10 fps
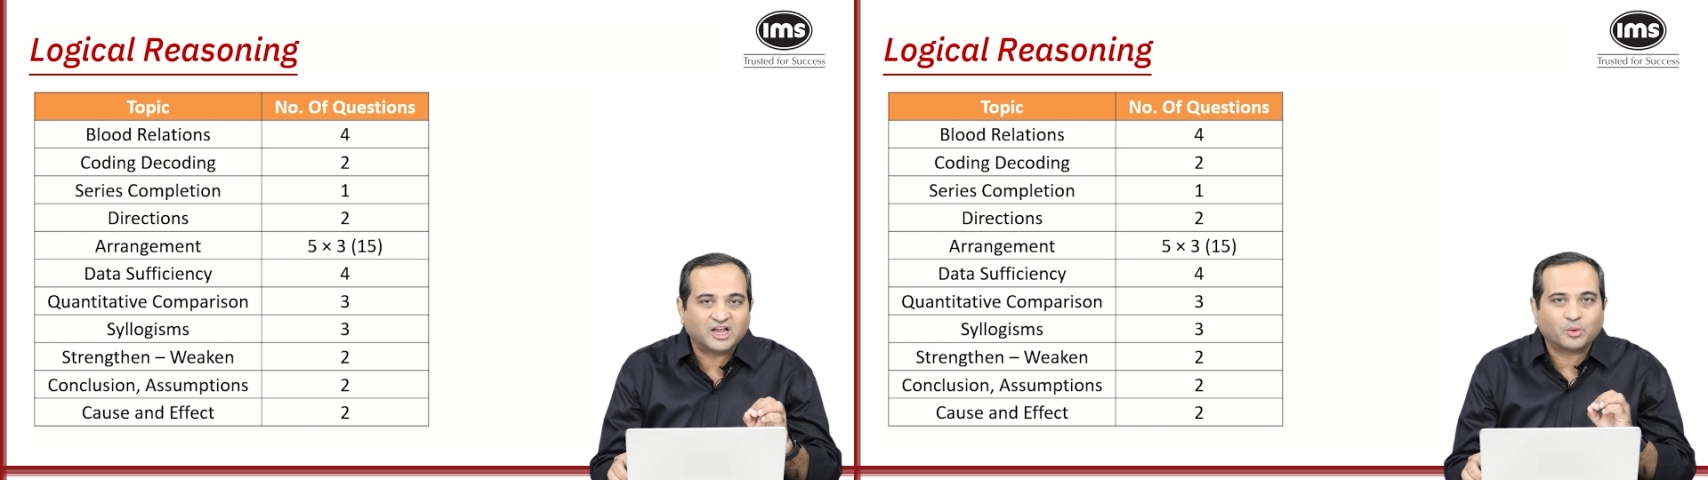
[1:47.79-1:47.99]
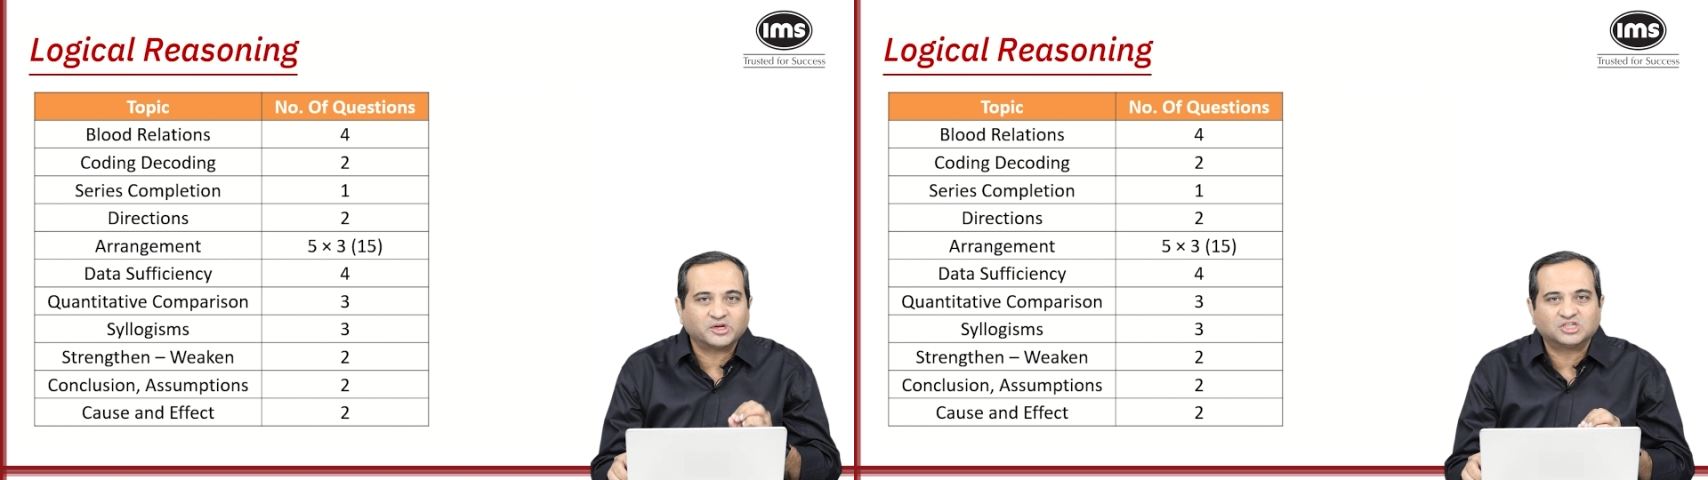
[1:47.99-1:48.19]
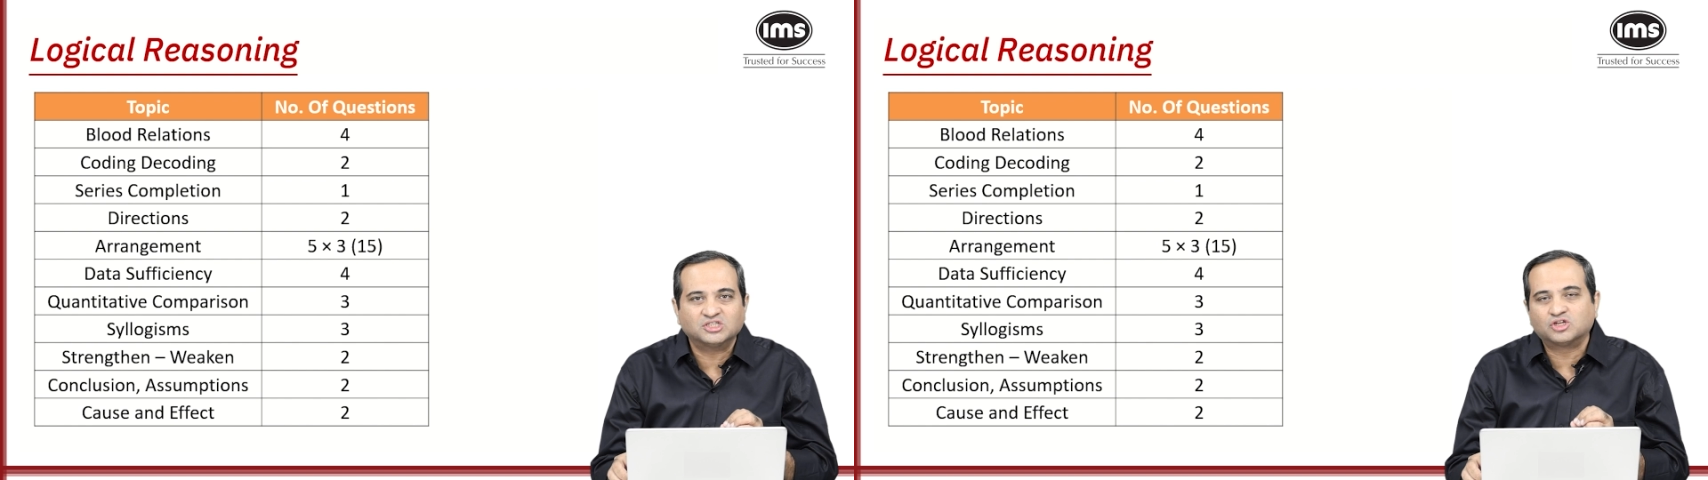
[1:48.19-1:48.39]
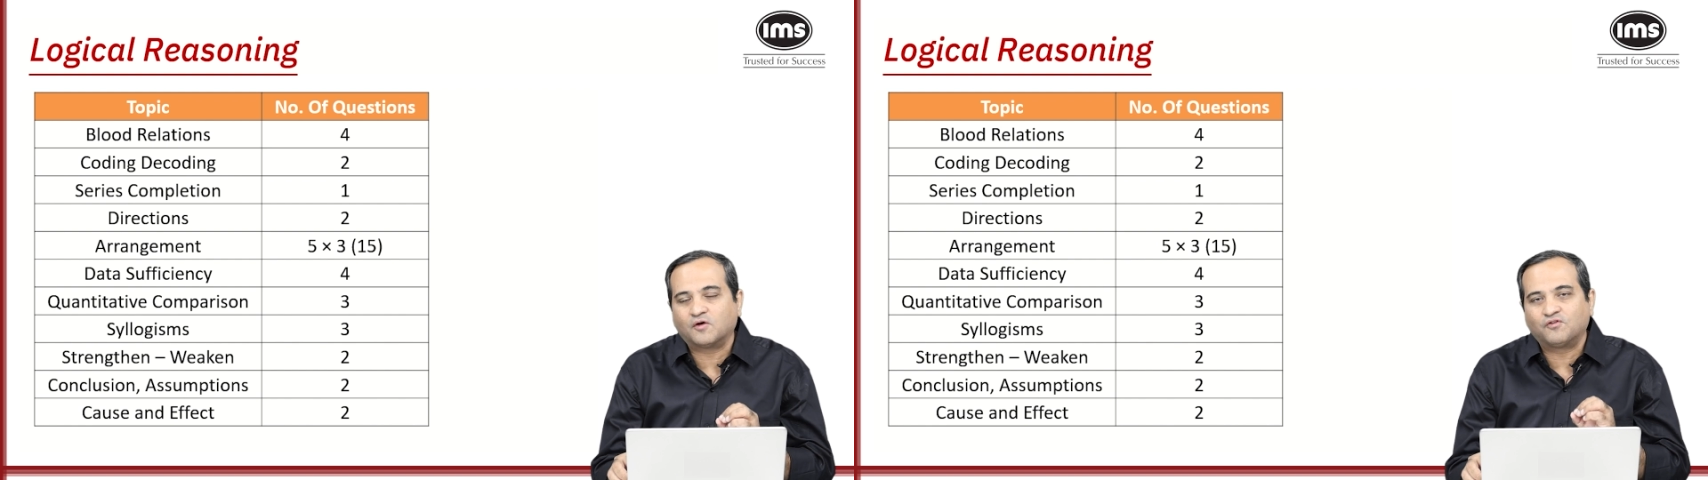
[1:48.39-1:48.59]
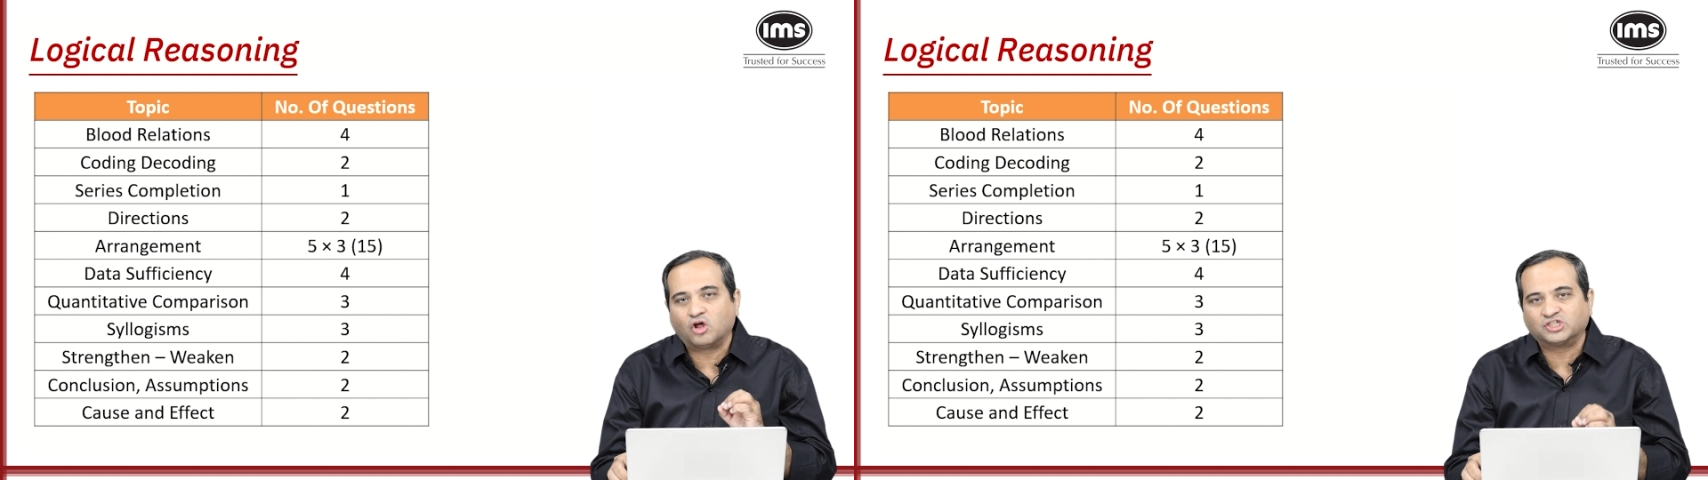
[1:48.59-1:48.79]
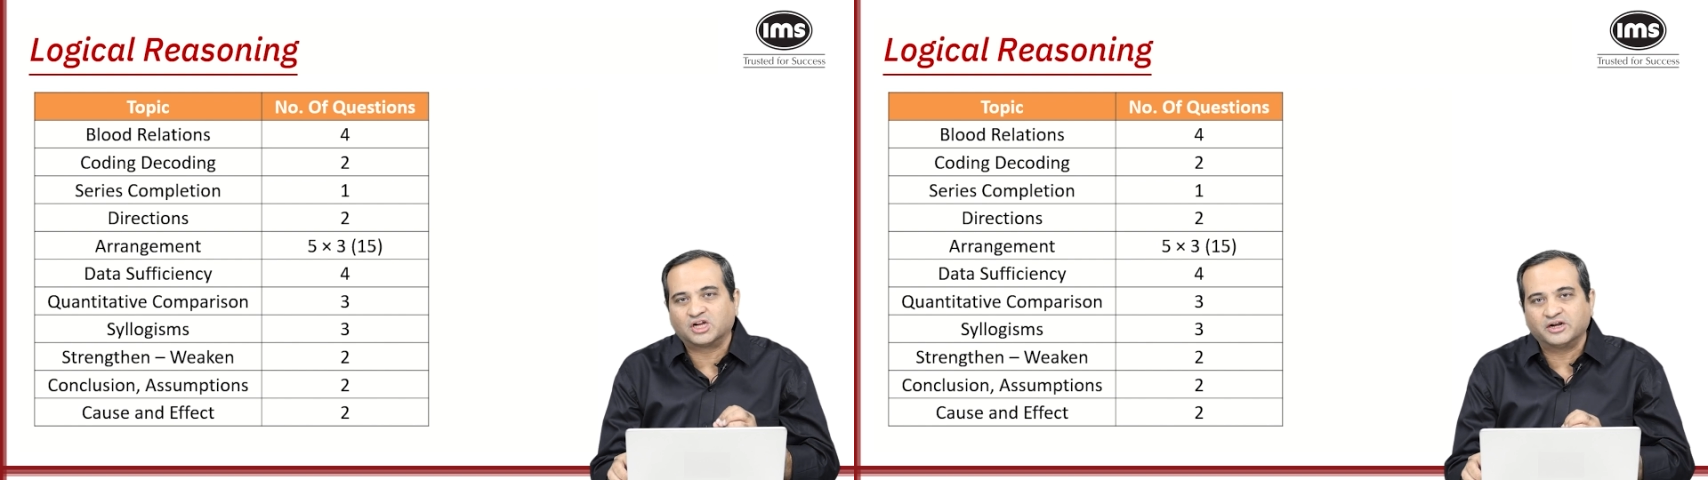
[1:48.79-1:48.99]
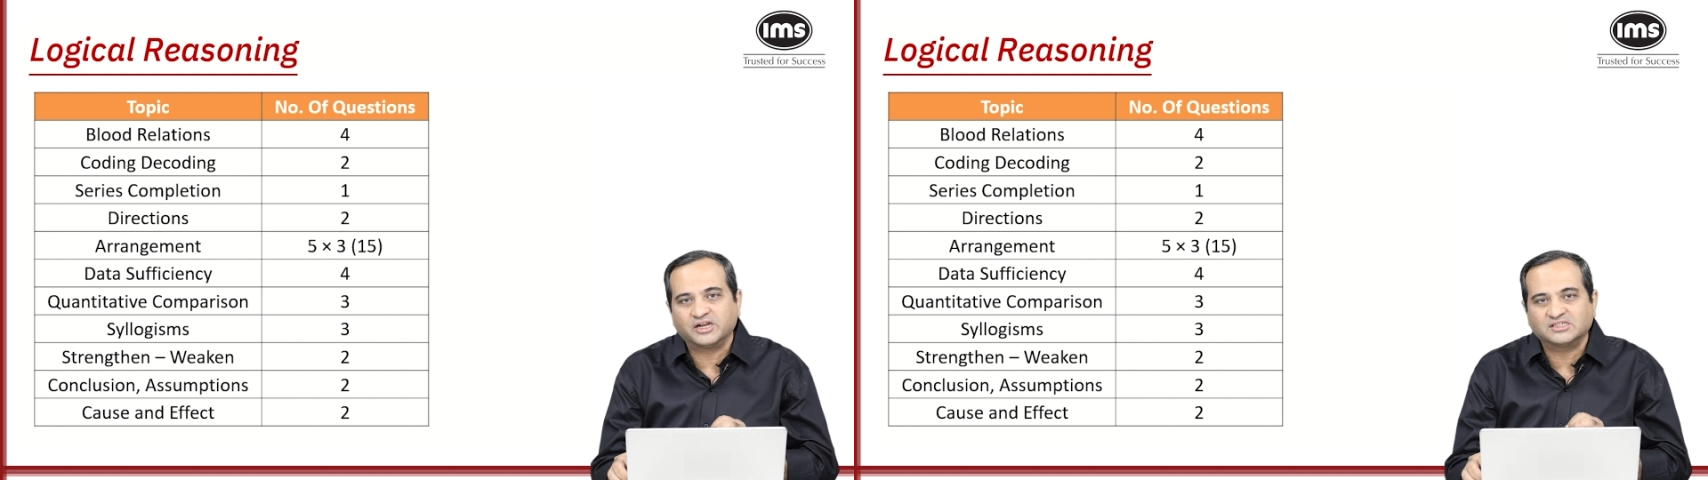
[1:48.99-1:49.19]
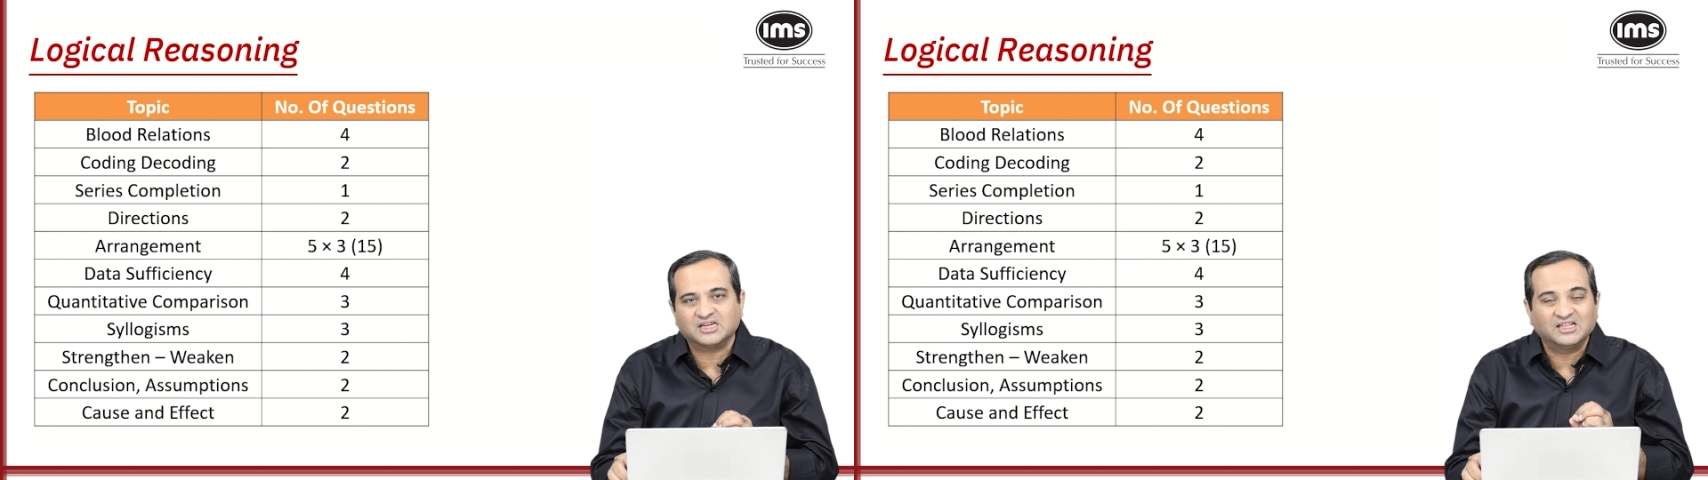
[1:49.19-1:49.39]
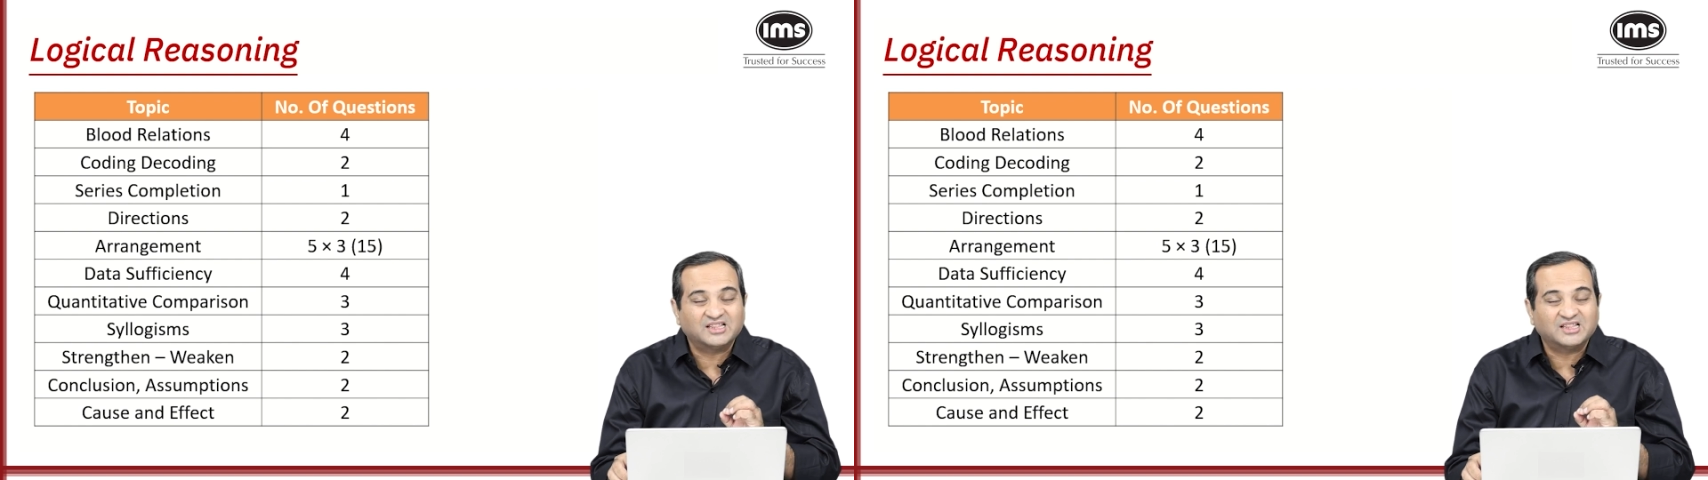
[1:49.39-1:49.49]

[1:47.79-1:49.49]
questions of logical reasoning,